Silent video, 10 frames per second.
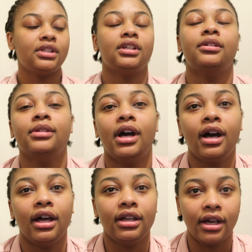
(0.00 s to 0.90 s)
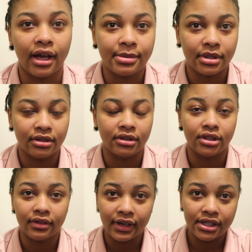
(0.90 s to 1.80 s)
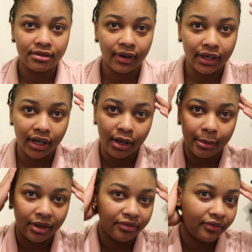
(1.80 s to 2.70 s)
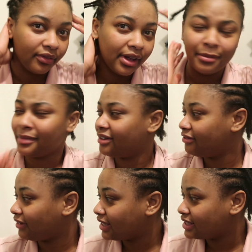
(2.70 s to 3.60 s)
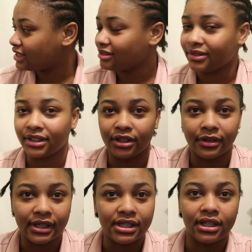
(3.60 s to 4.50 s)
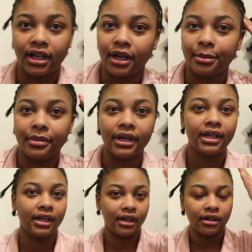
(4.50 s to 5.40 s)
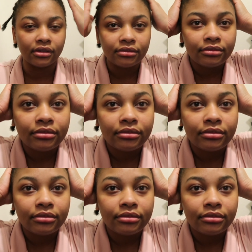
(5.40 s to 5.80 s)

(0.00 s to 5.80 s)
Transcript: So y'all, I look absolutely crazy right now. My face even look crazy, like I'm breaking out.